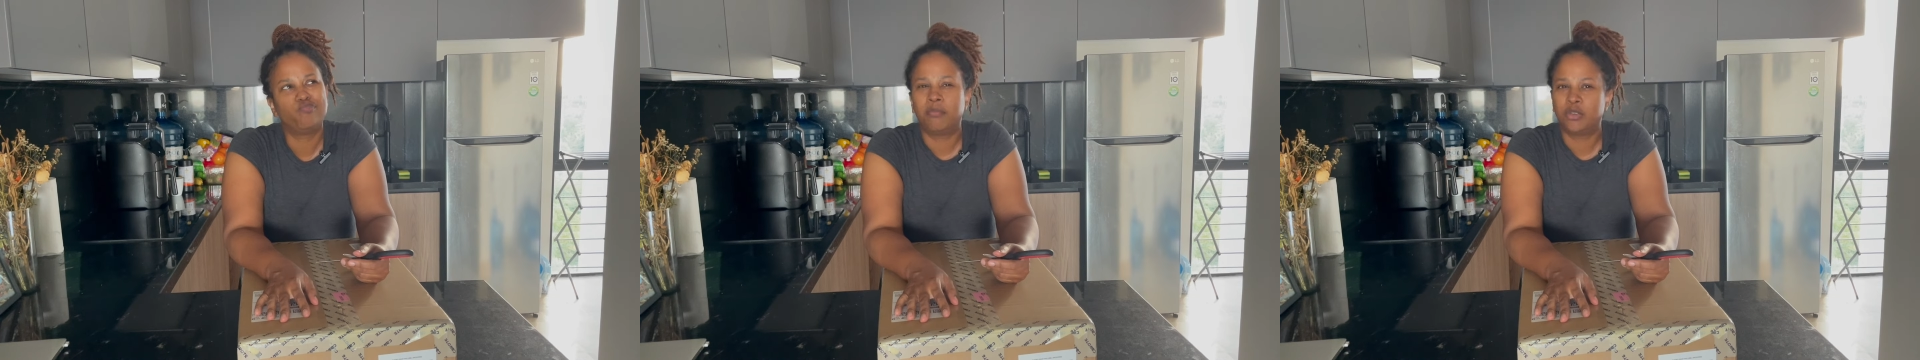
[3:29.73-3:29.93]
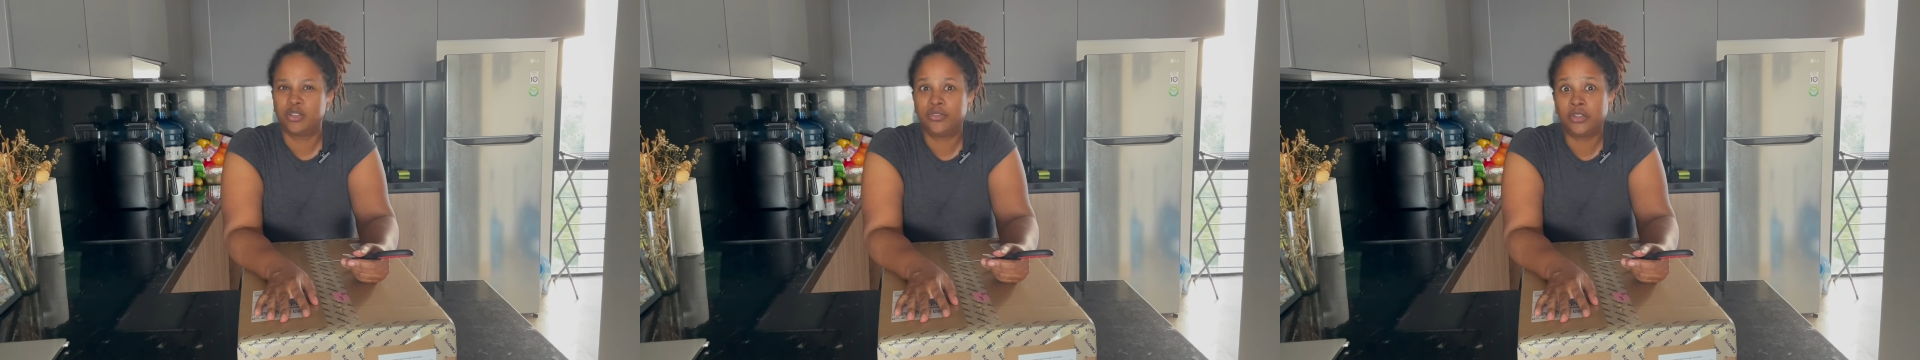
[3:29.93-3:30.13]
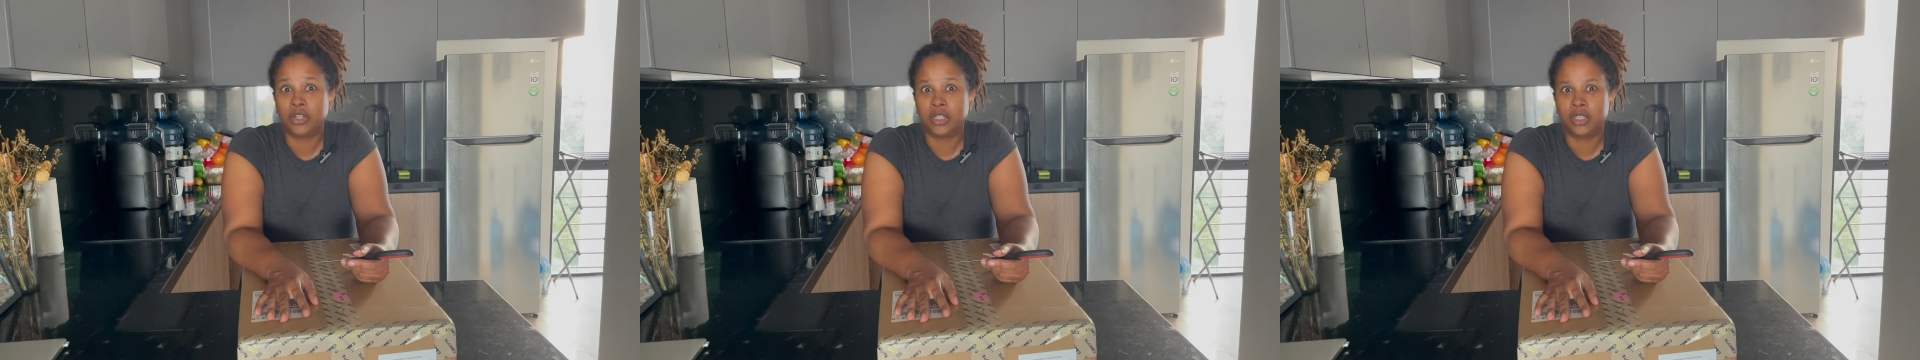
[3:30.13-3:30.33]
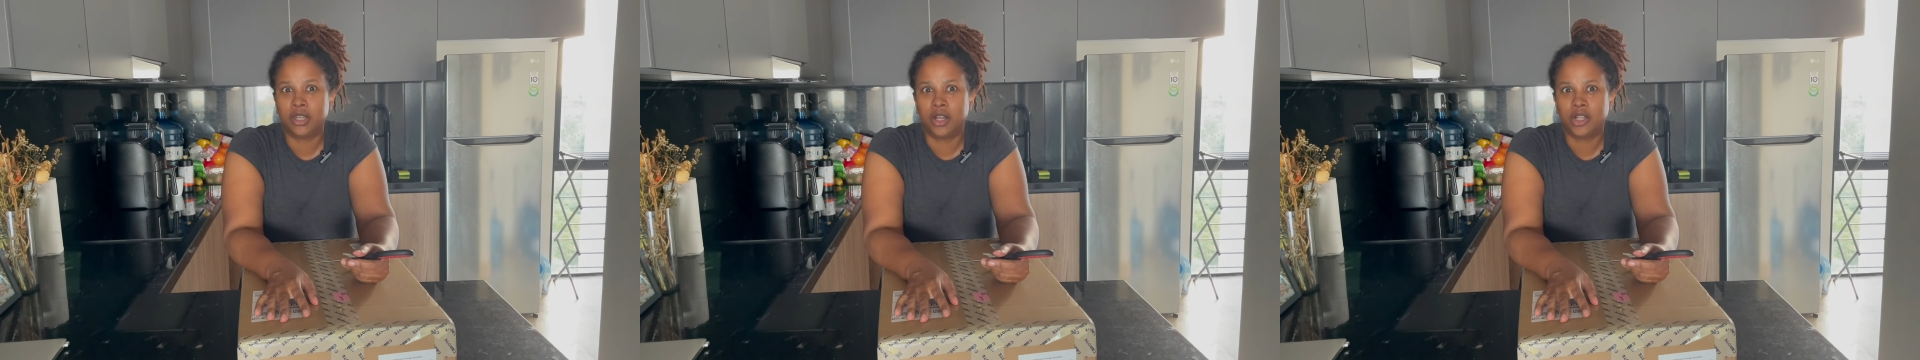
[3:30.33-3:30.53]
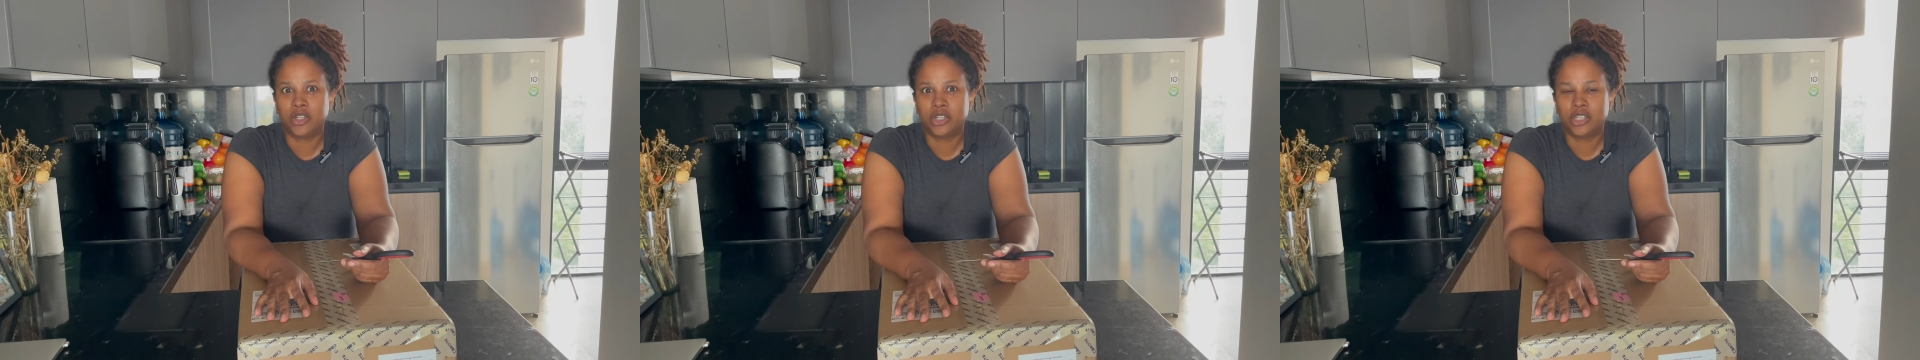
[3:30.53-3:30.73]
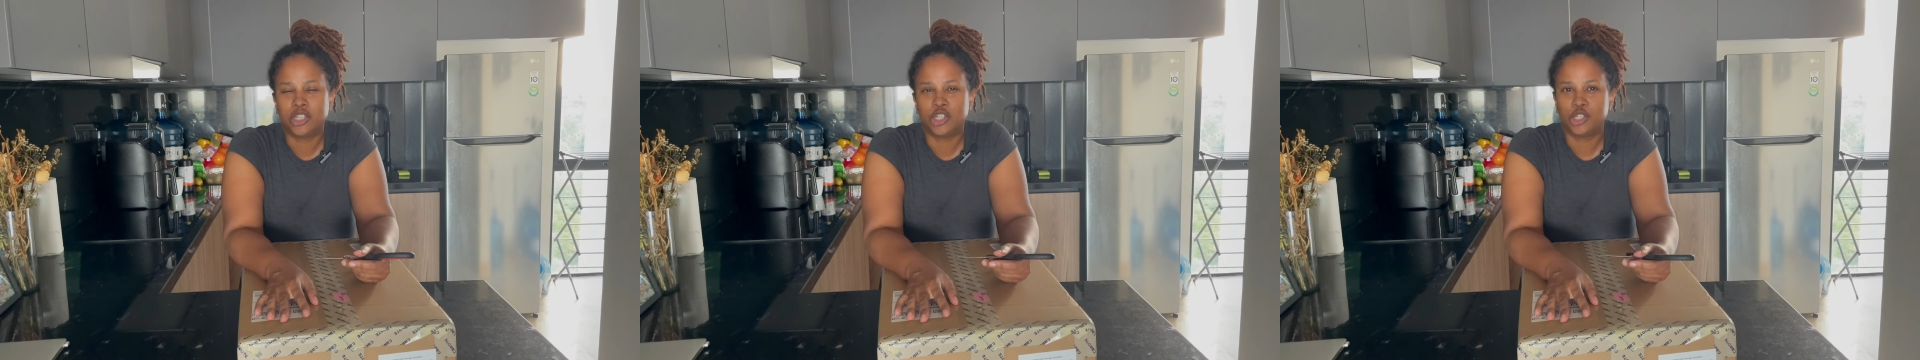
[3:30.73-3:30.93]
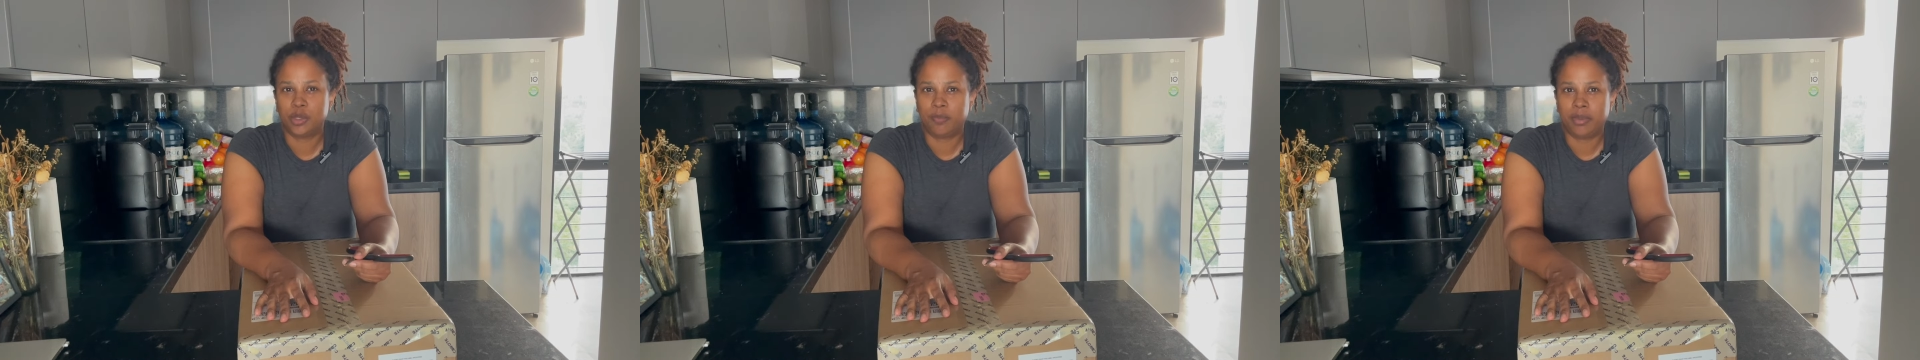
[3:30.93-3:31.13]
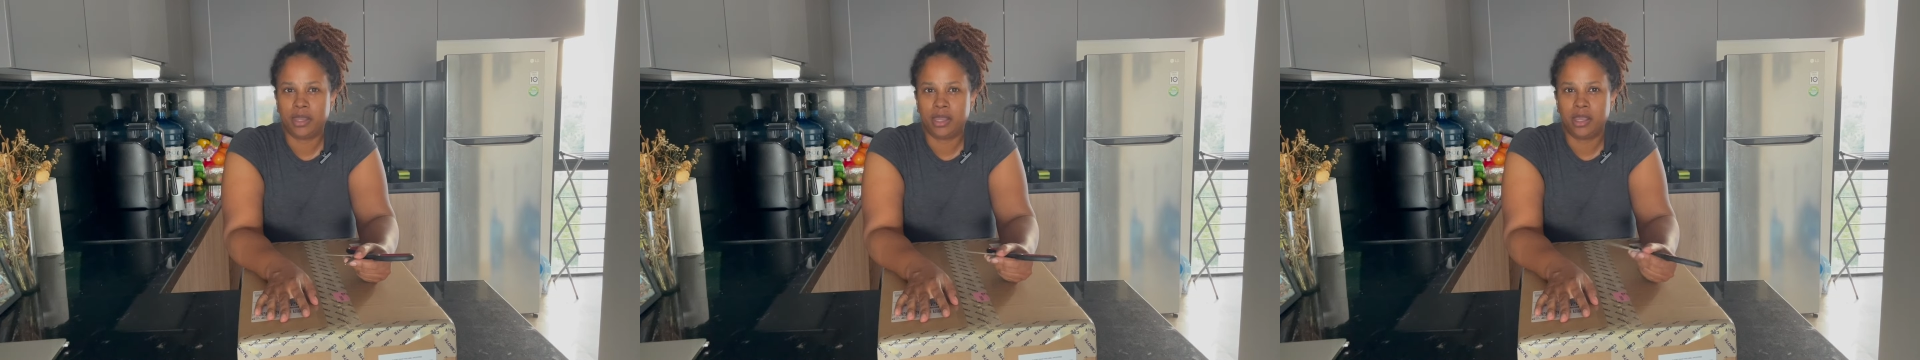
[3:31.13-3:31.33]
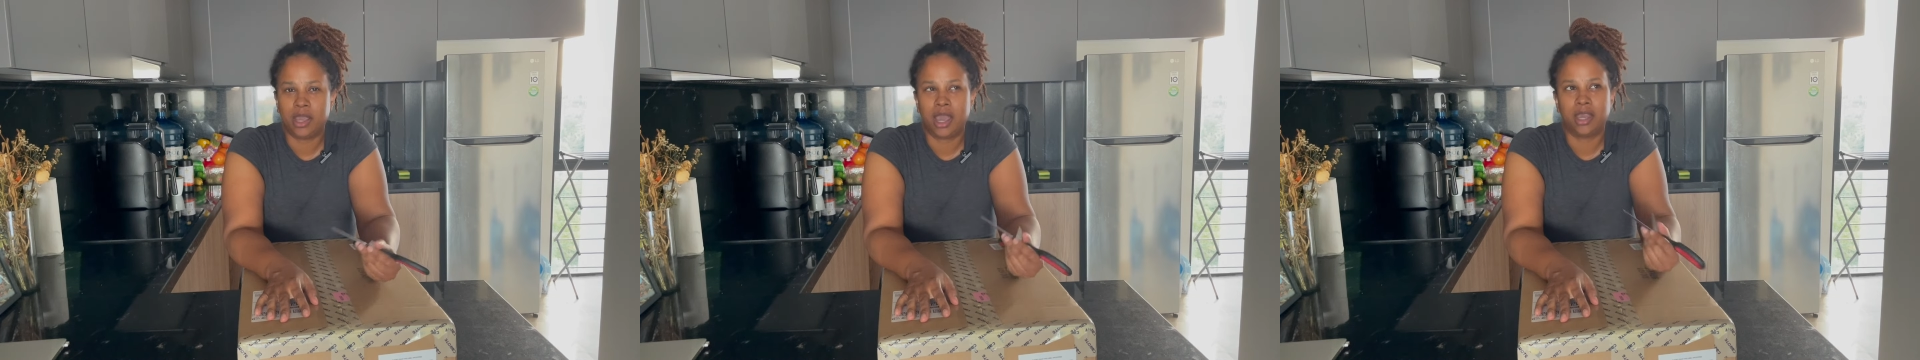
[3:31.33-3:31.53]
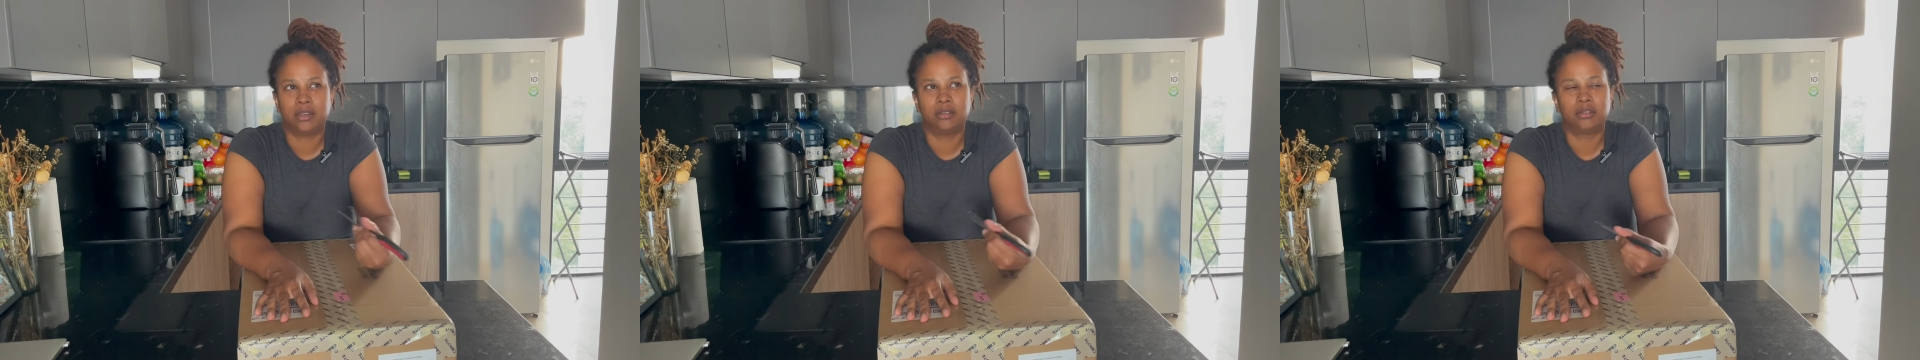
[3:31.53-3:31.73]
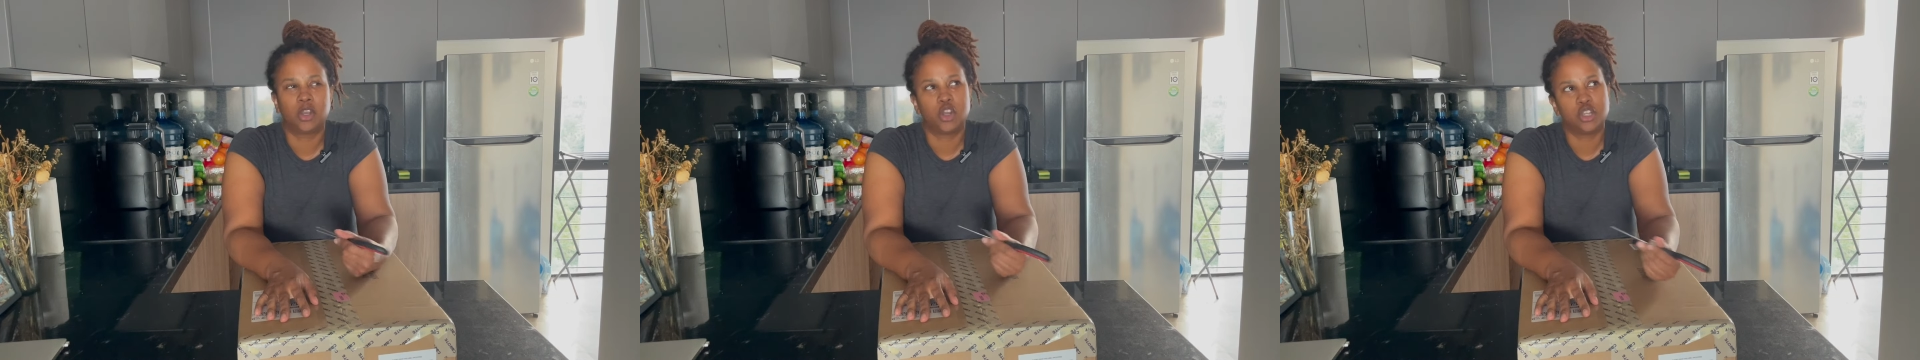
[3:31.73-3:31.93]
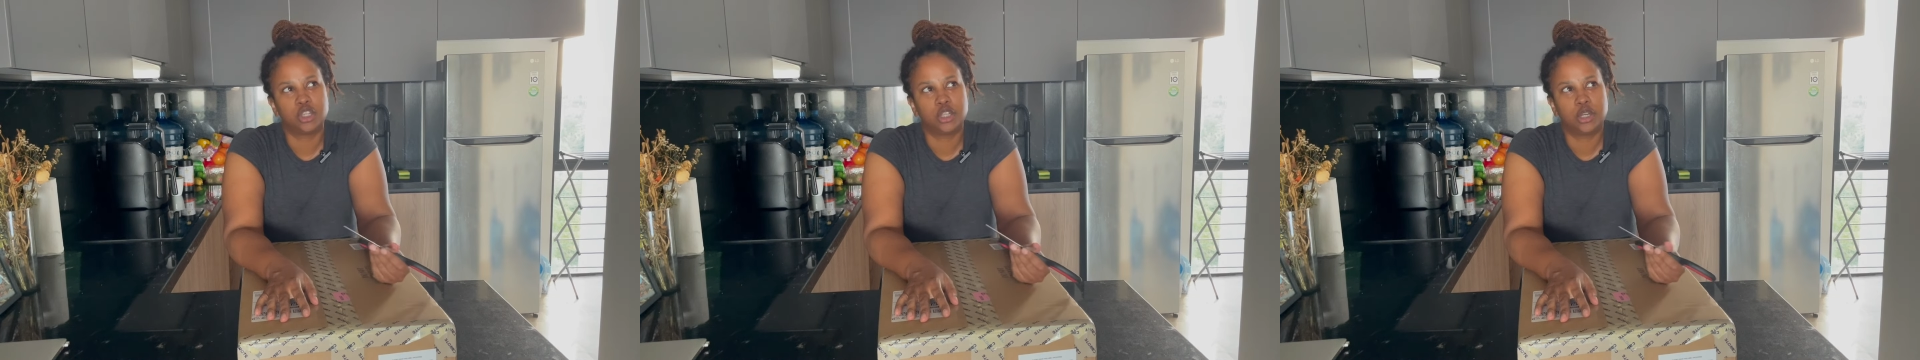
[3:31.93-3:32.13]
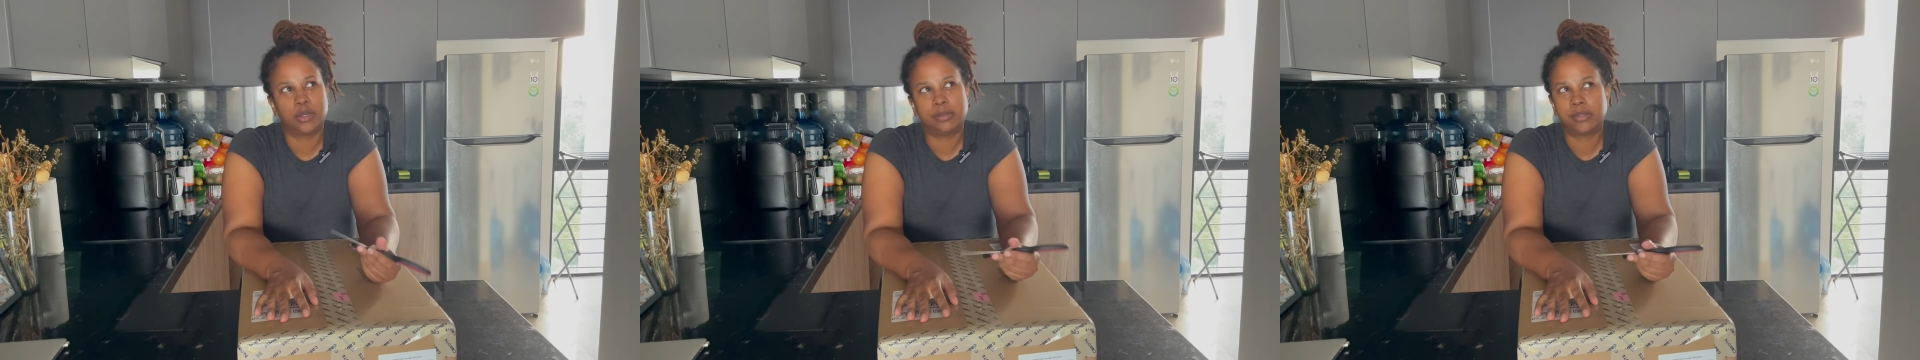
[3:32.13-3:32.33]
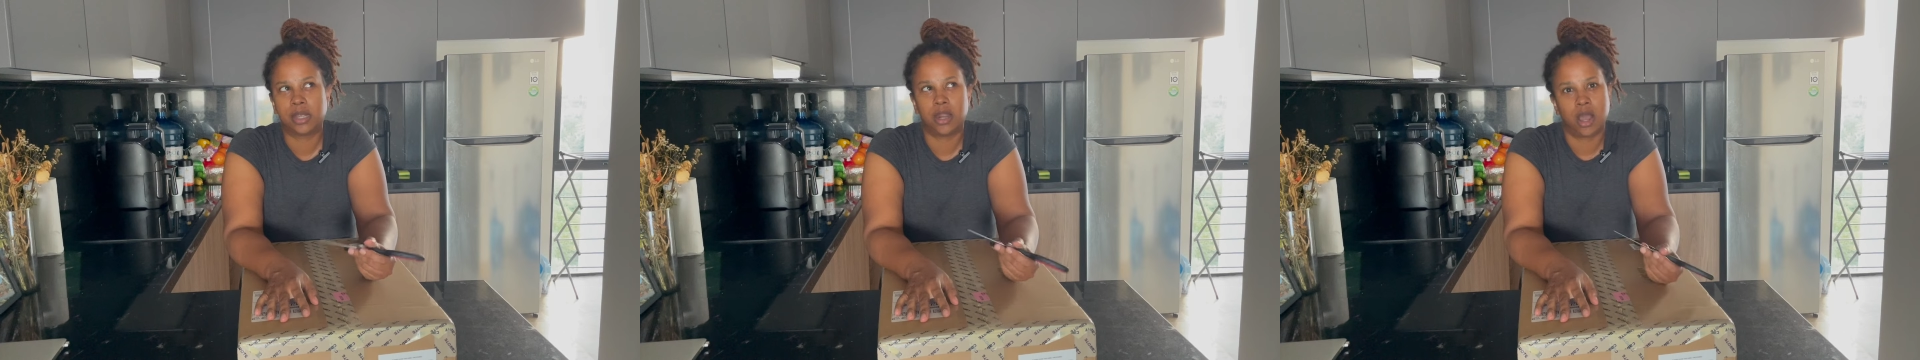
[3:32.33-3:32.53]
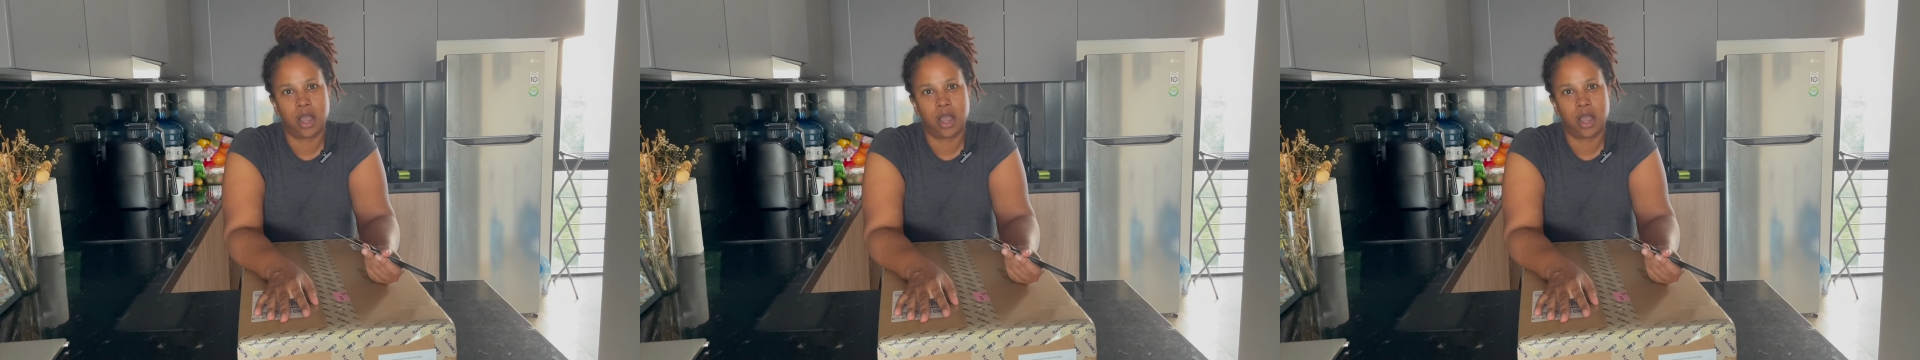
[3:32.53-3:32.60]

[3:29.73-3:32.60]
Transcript: almost $40 shipping and customs and